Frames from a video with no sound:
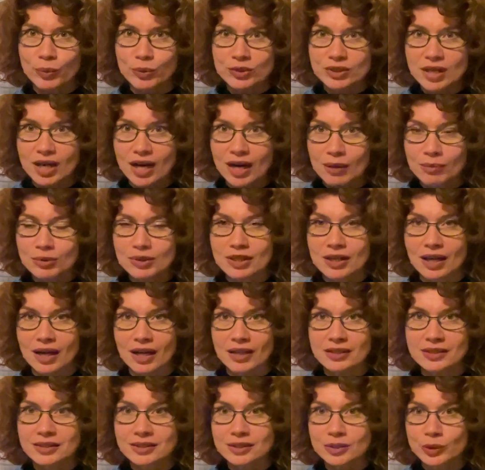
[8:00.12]
what I would
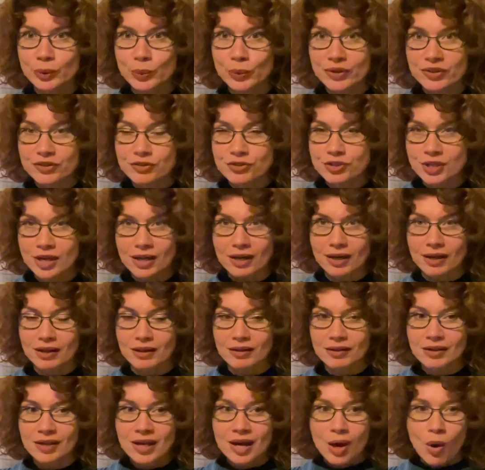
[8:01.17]
like to do with the
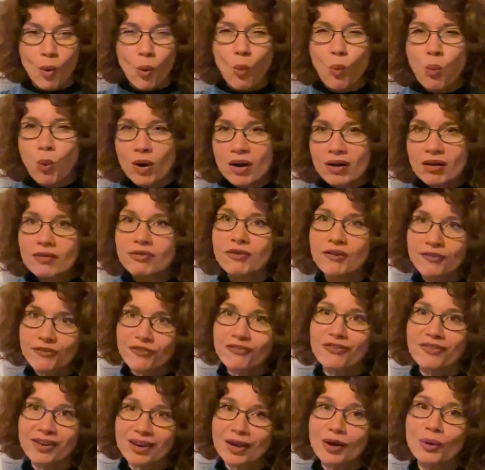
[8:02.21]
channel. Wonderful
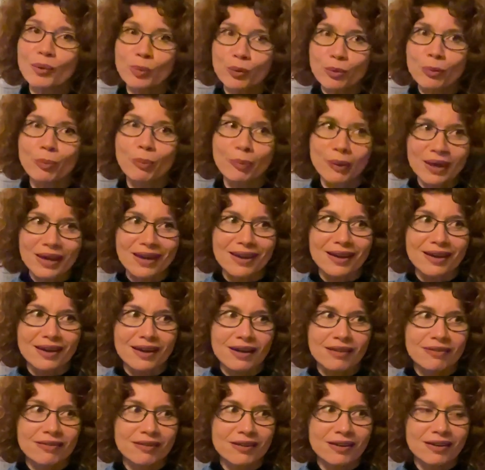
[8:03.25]
thing would be,
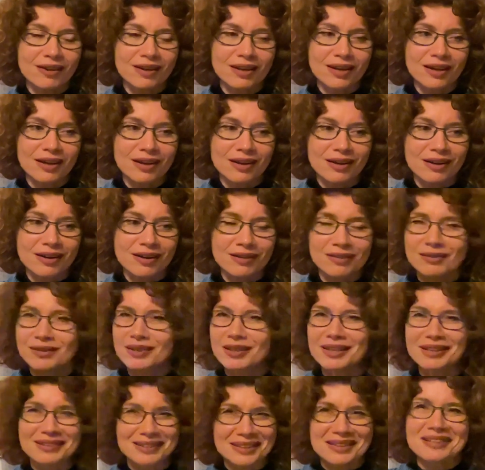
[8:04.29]
I think
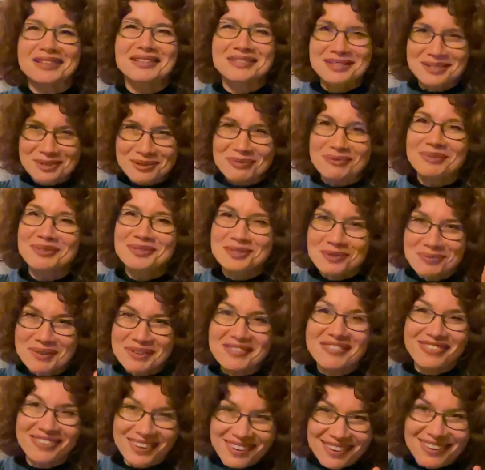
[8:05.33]
there is so much
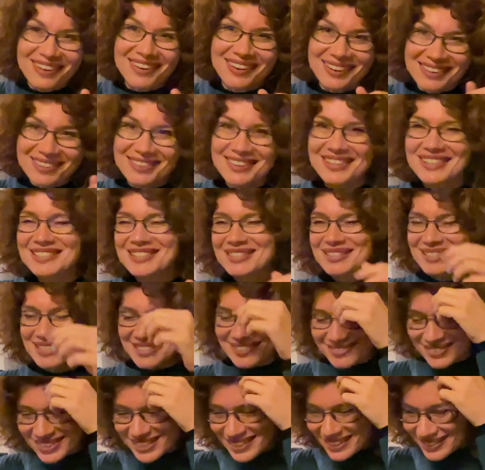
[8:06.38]
thinking in these
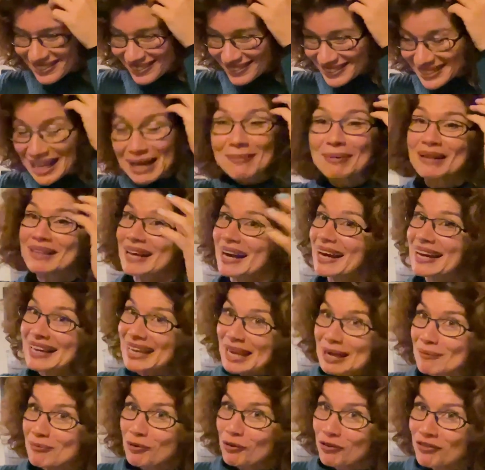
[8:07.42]
videos. Yeah, but I
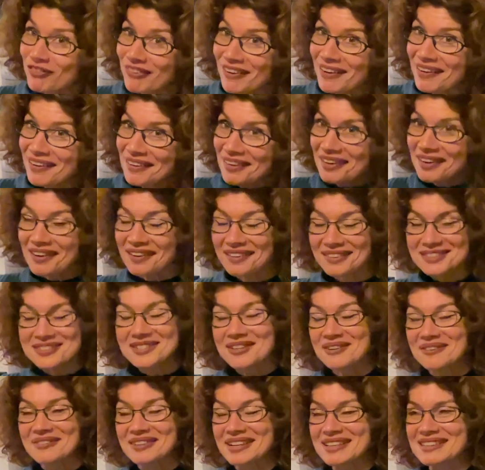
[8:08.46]
keep on thinking,
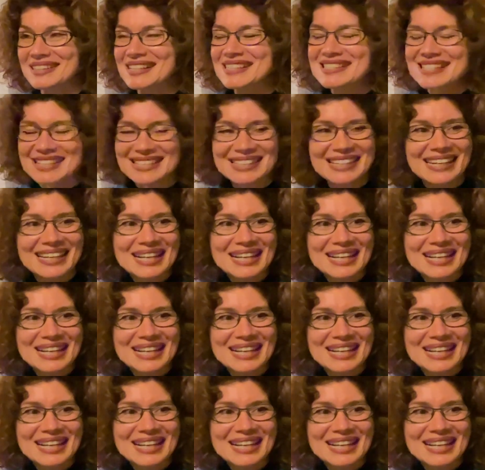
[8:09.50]
so that's it.